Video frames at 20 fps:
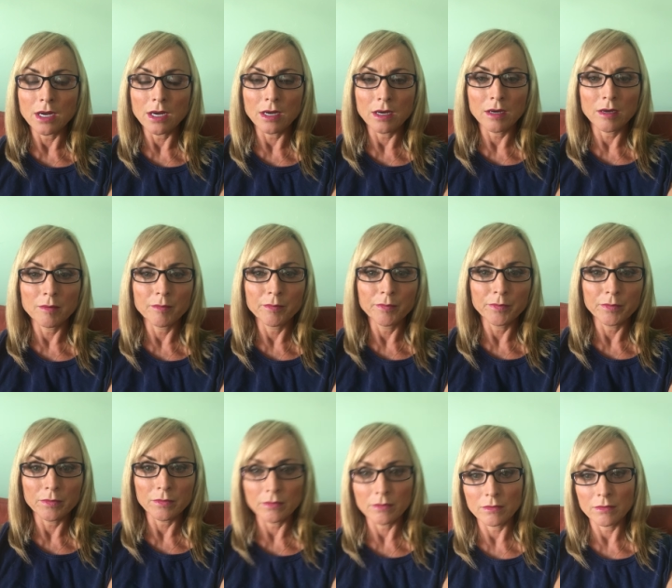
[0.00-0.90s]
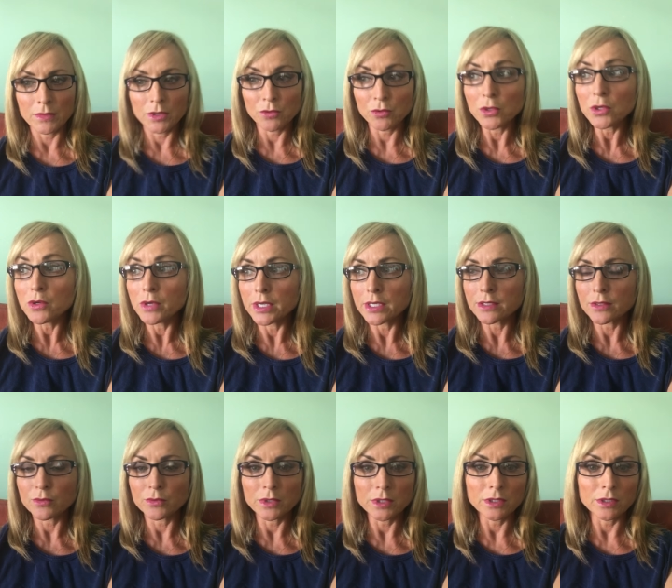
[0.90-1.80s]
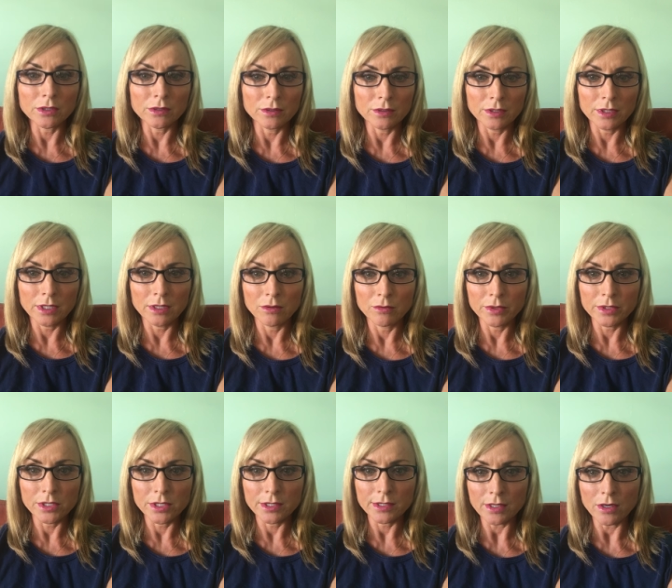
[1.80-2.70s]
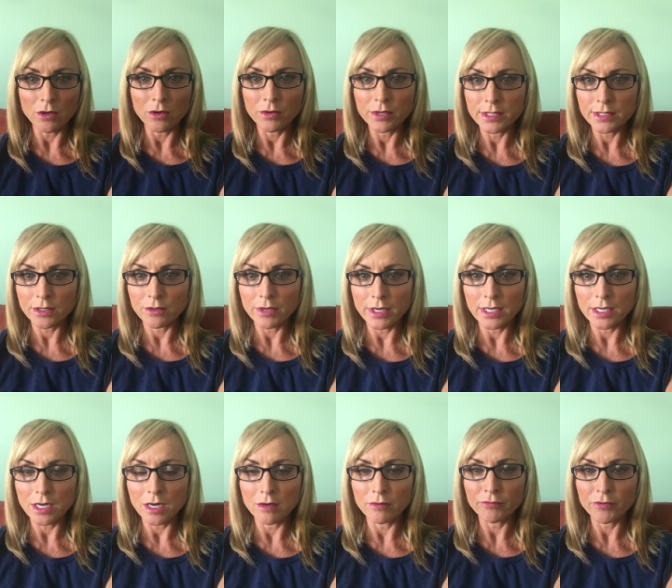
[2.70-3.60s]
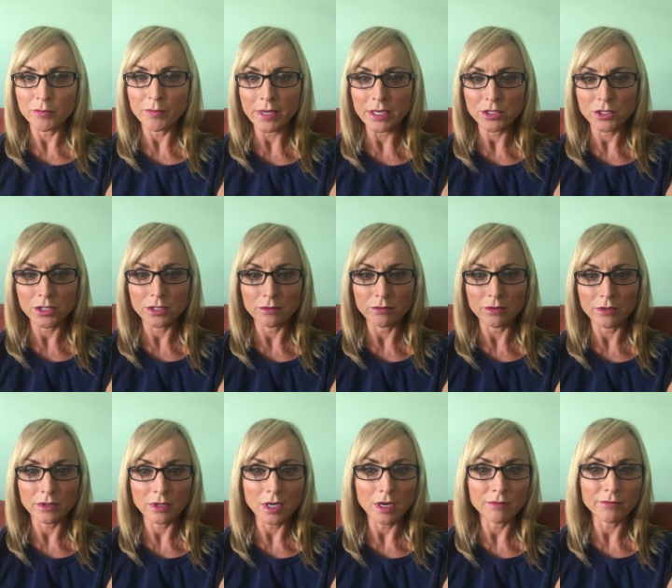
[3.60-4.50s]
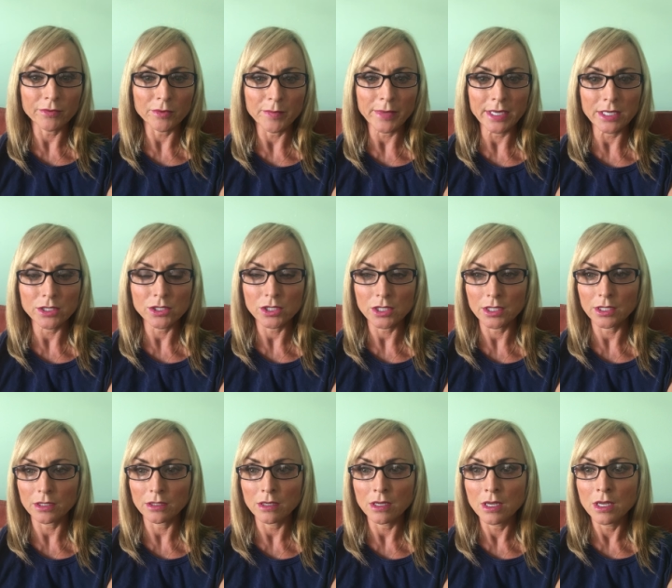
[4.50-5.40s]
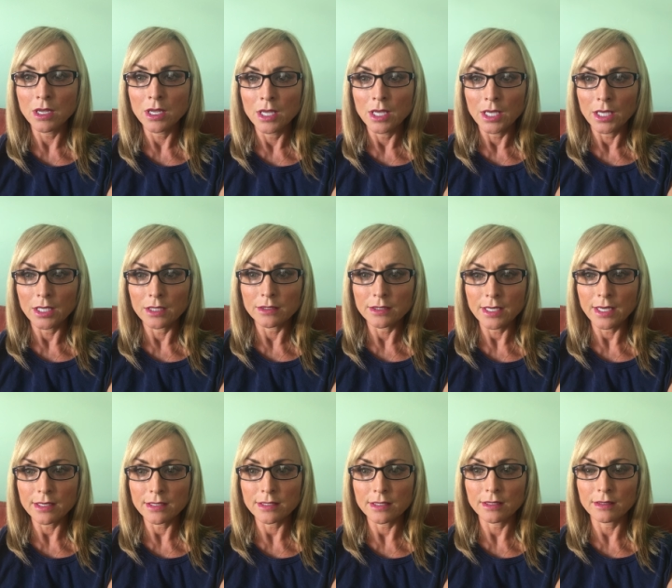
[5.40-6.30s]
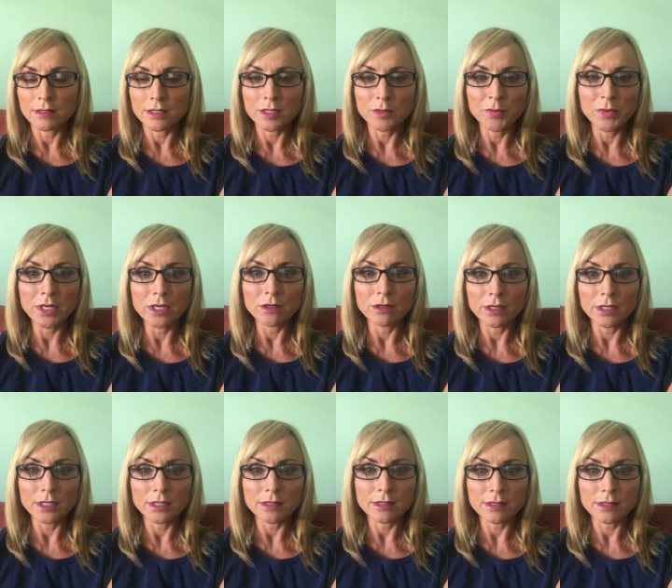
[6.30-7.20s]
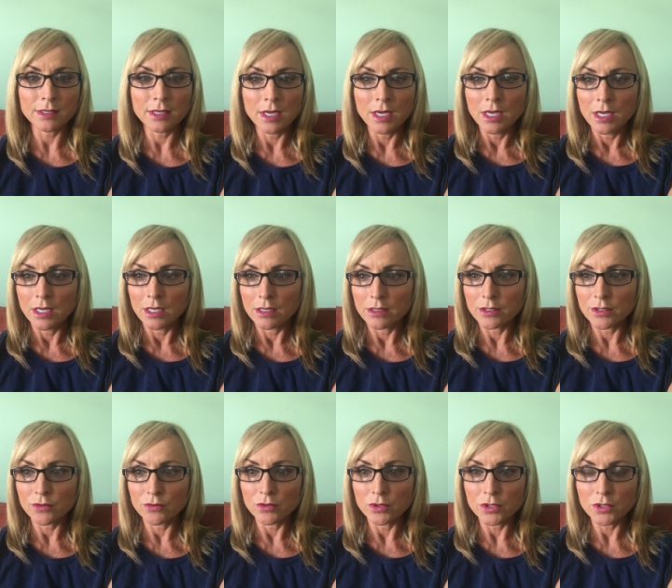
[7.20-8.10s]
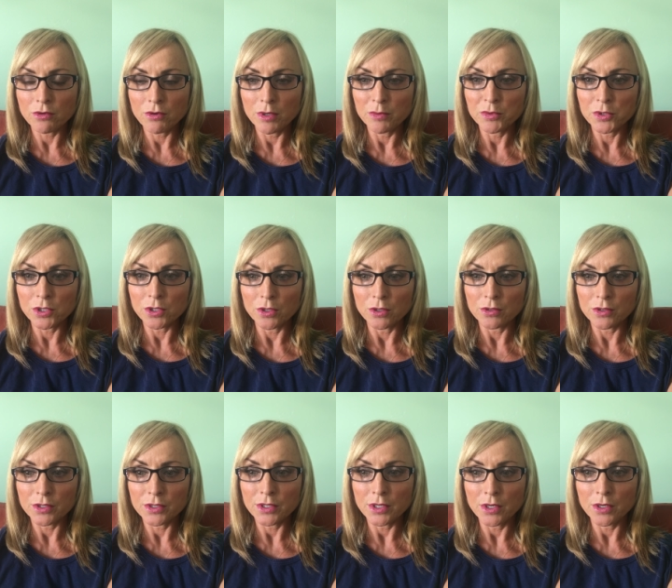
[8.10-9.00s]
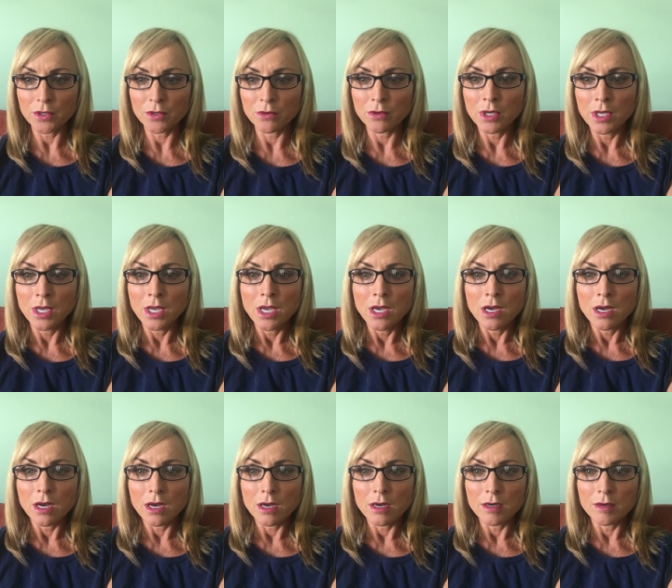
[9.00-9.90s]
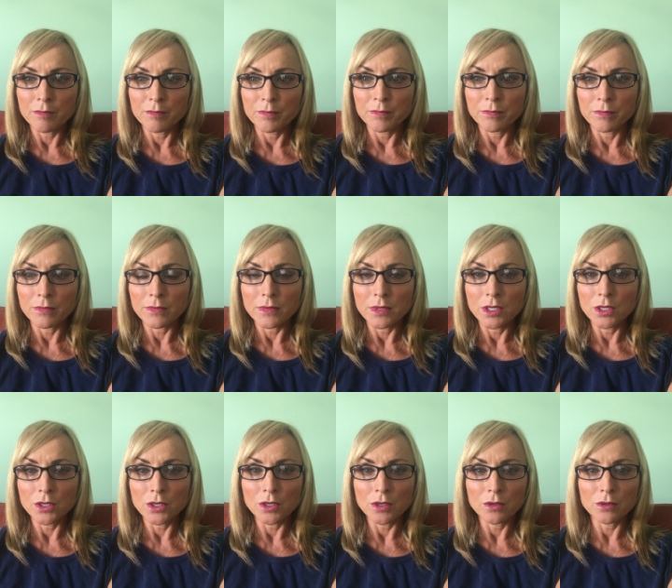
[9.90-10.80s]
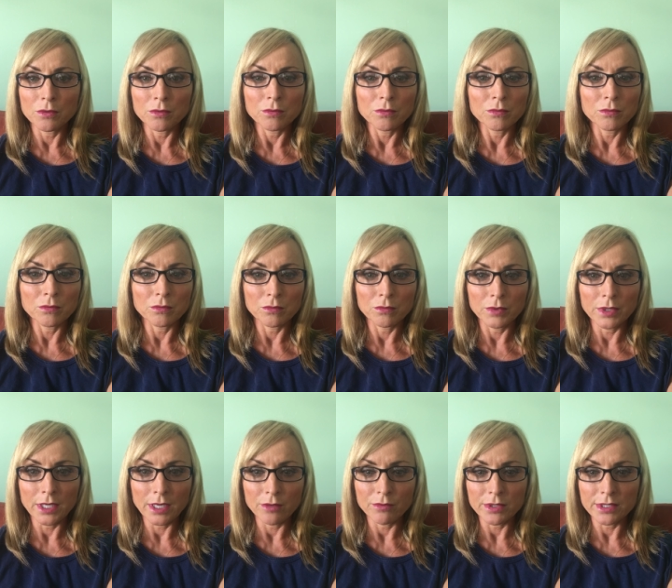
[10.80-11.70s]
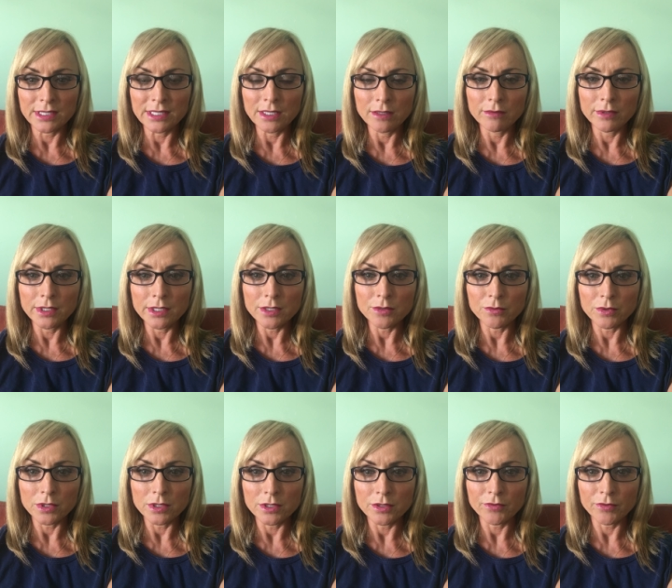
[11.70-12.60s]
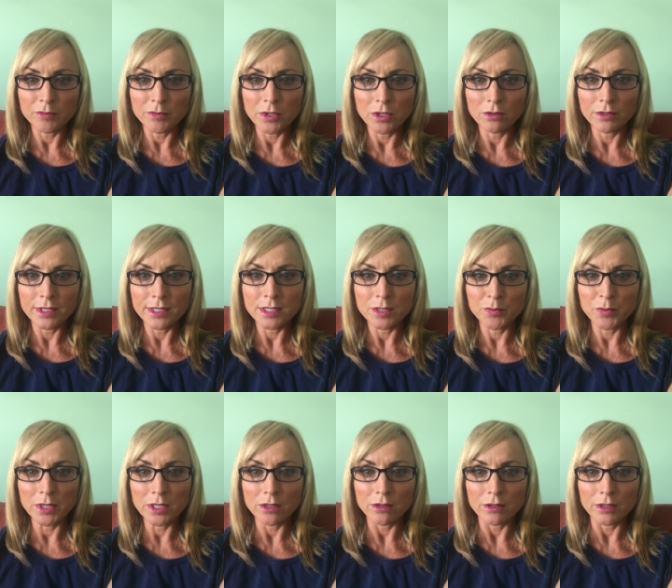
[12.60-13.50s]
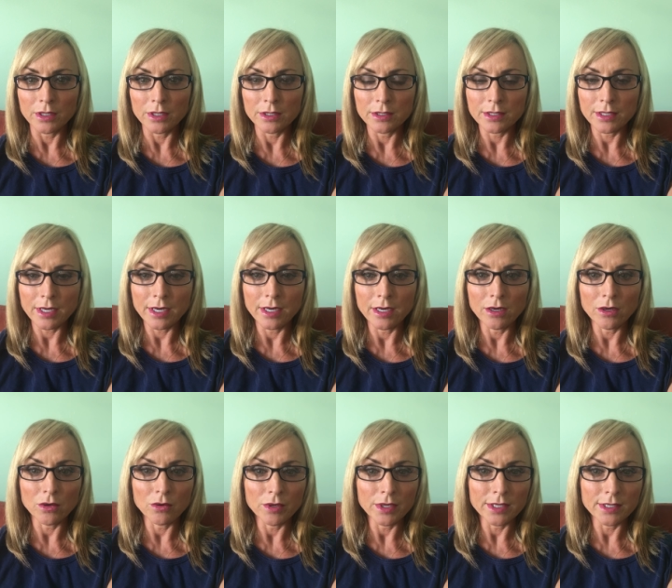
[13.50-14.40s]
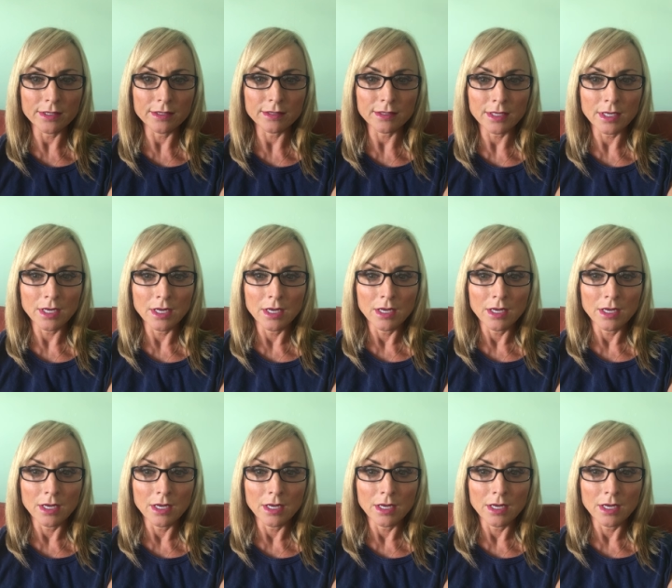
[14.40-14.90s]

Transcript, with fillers: um, through his word, which is always a great confirmation, confirmation in testing the spirits, is through scripture. So, um, you know, when I receive these words from the Holy Spirit, I always